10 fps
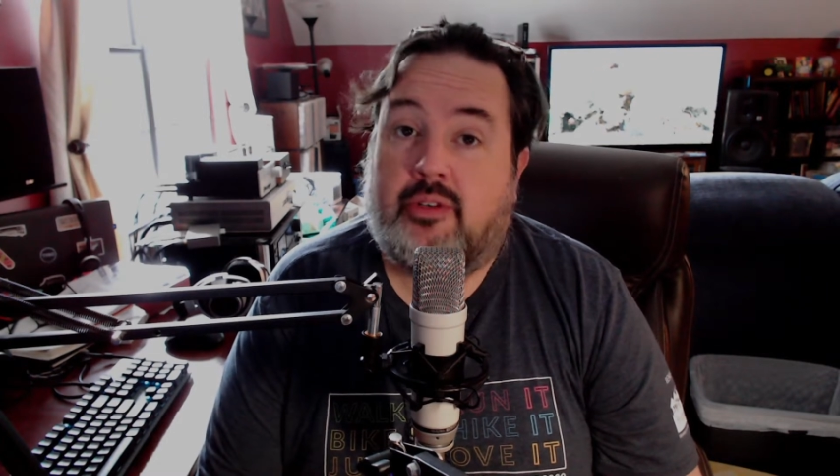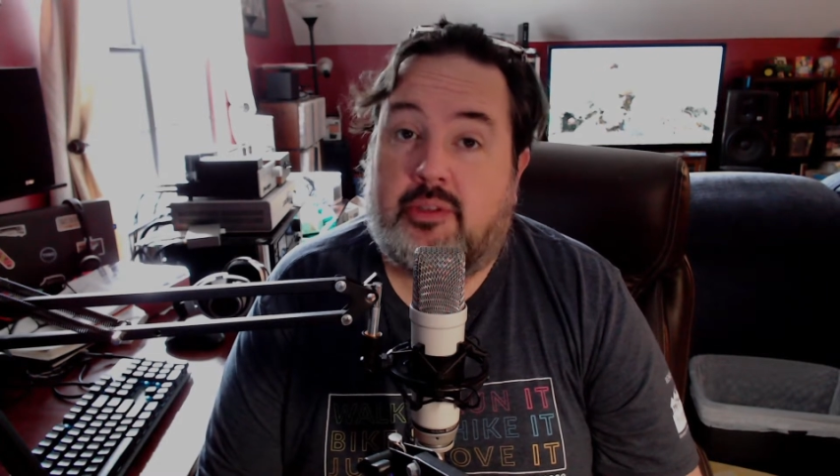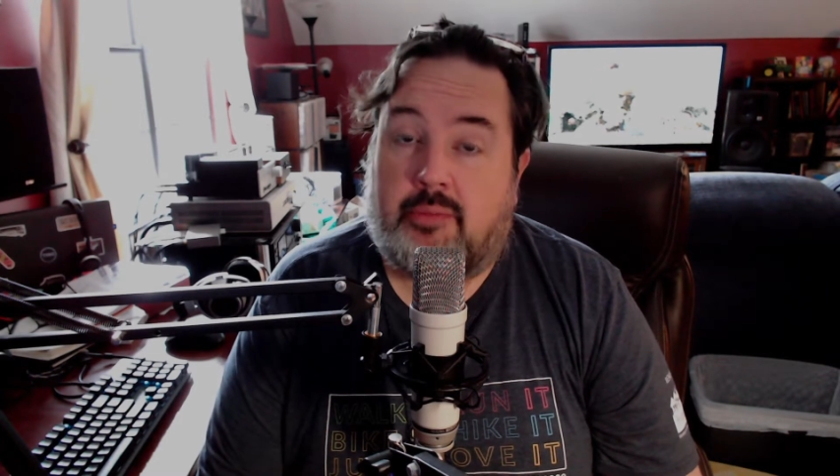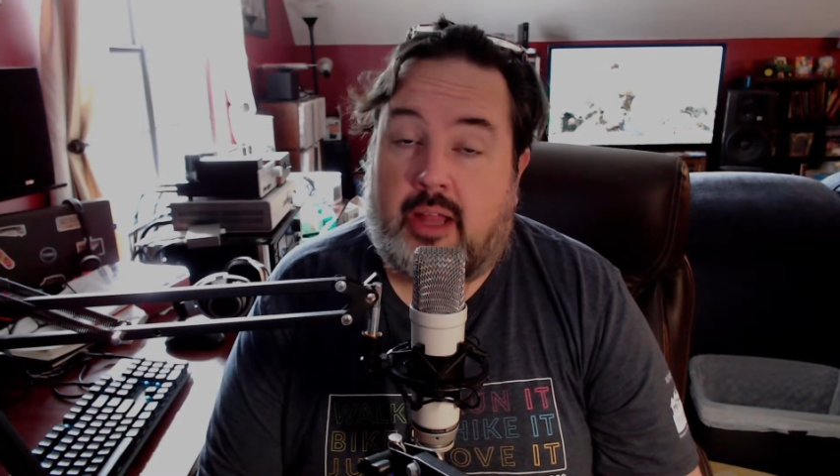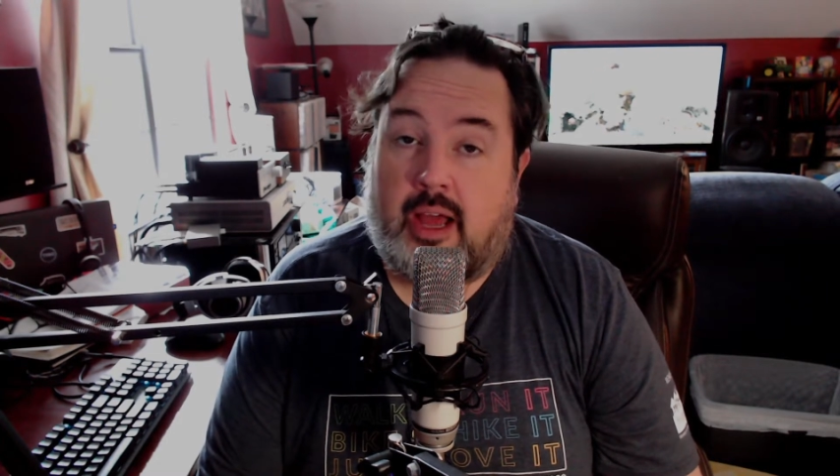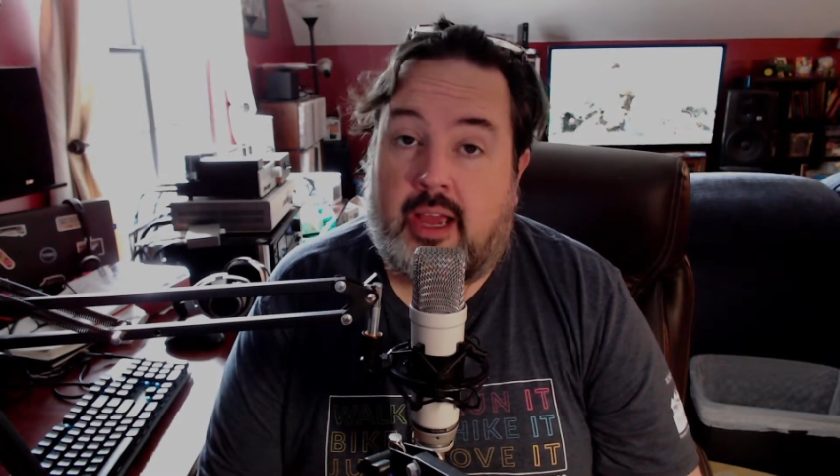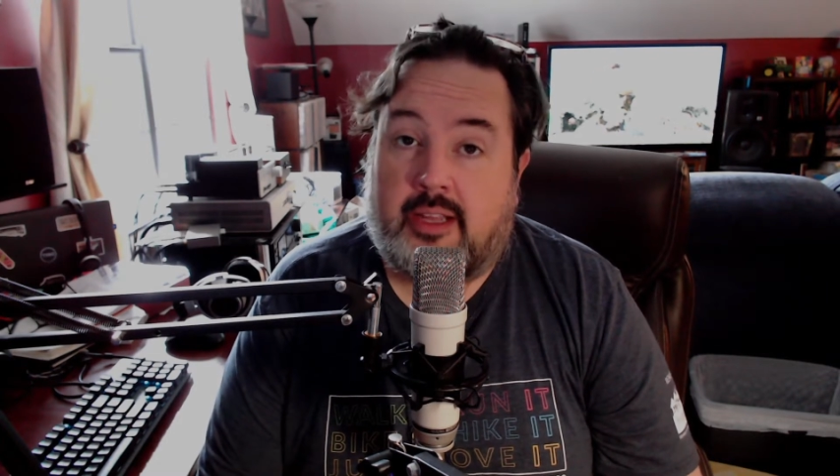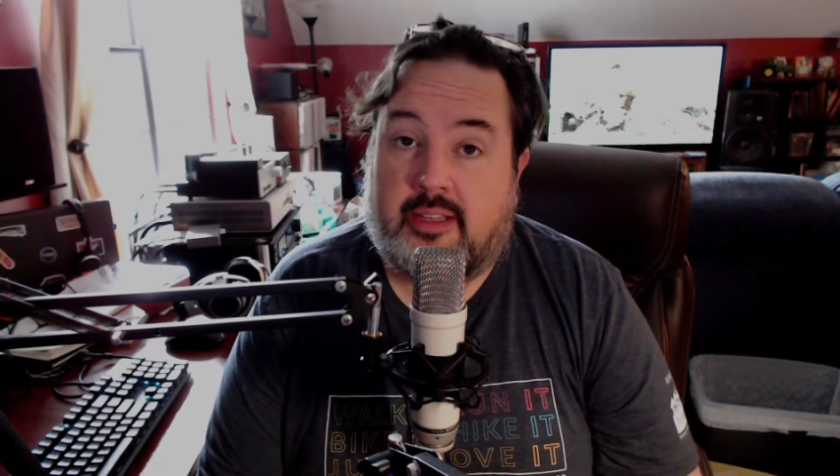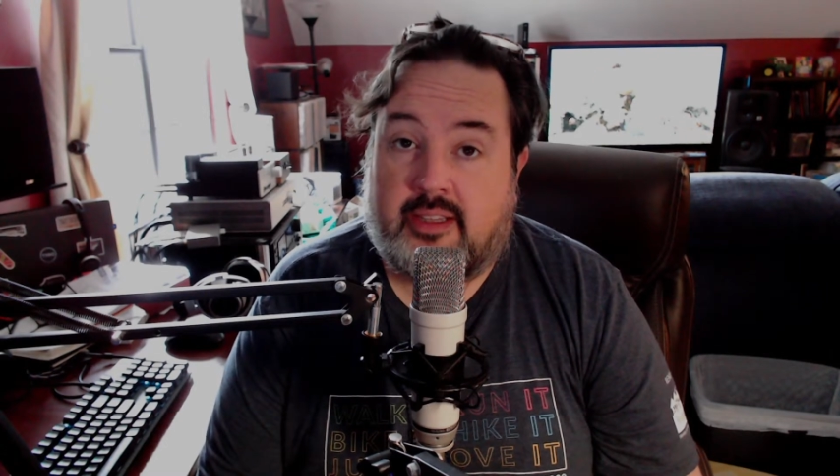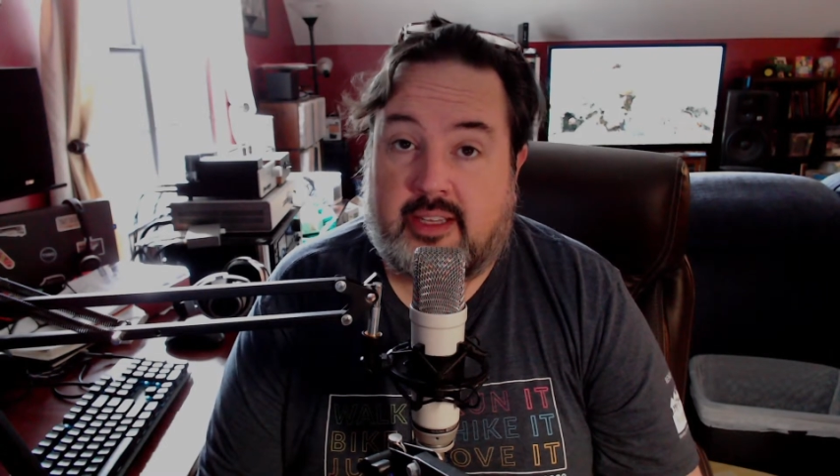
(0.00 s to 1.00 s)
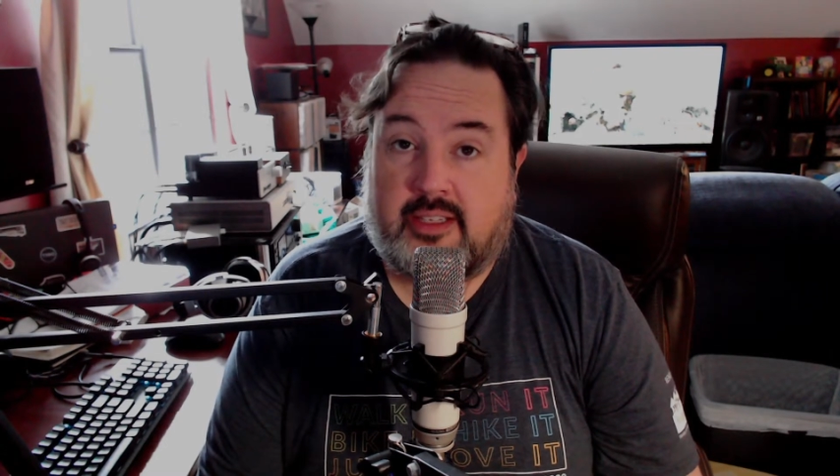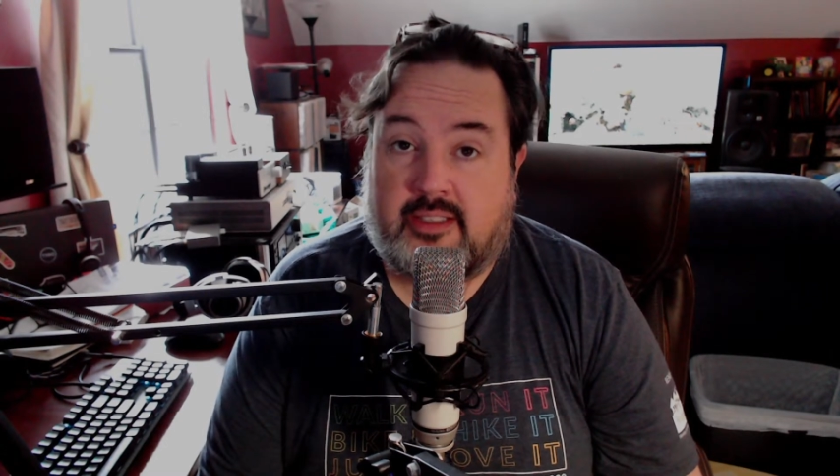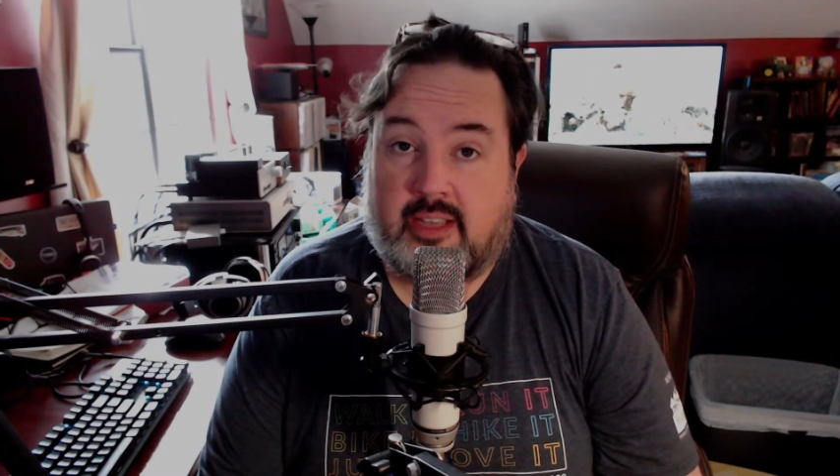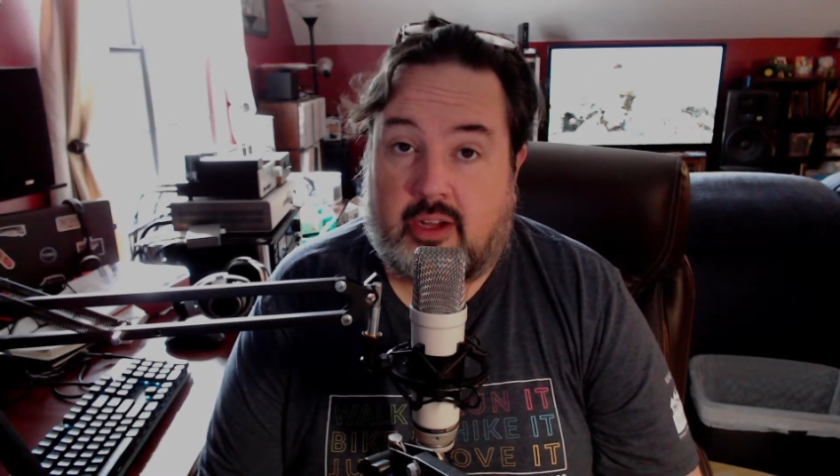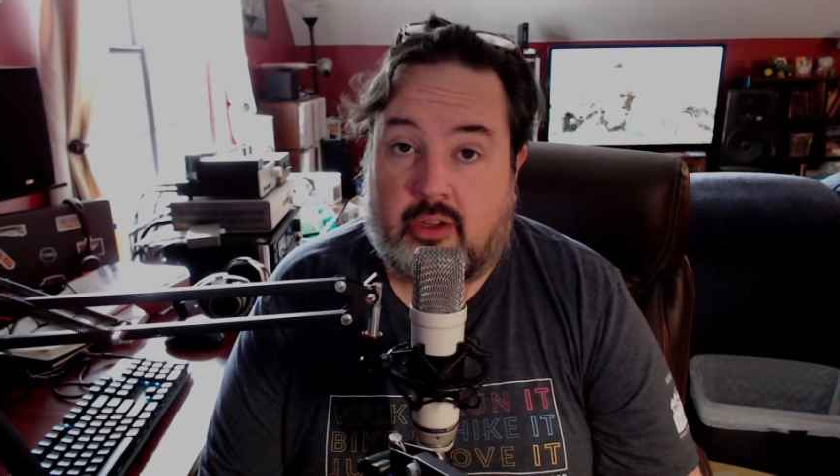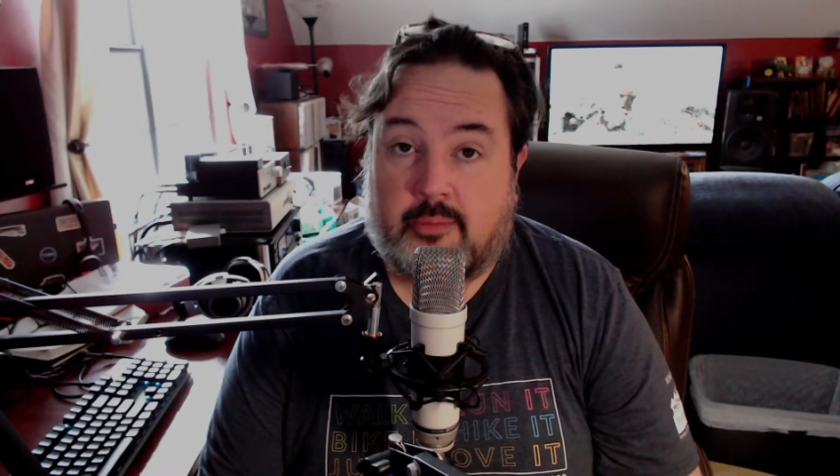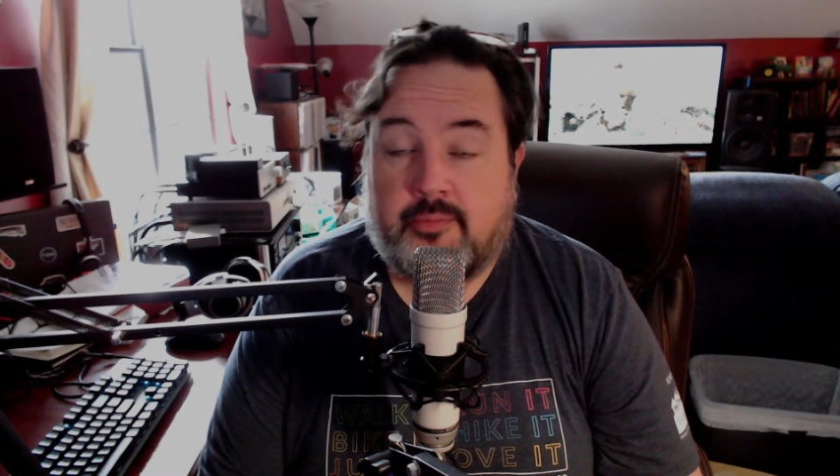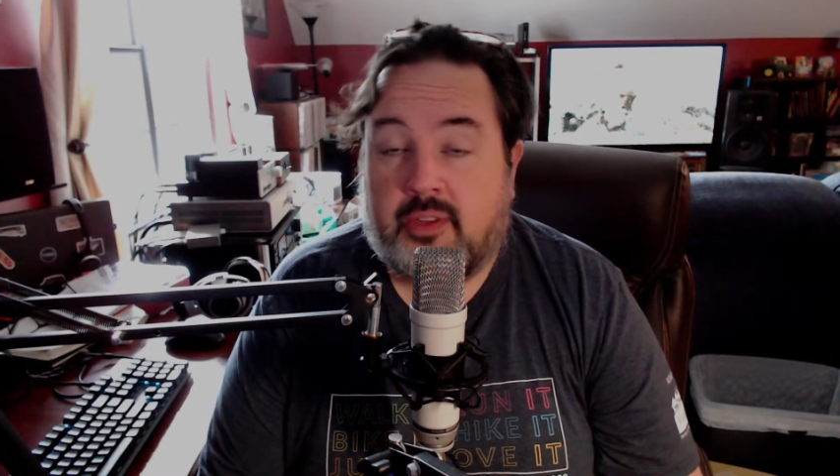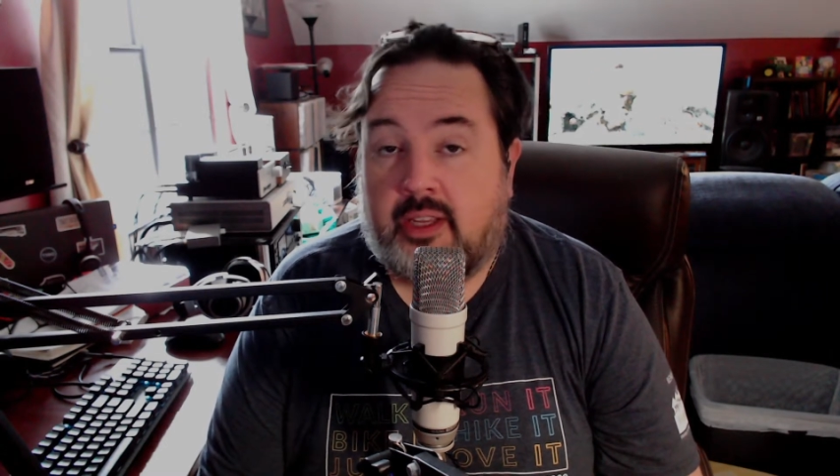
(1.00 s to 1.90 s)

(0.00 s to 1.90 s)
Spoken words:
supply that they sell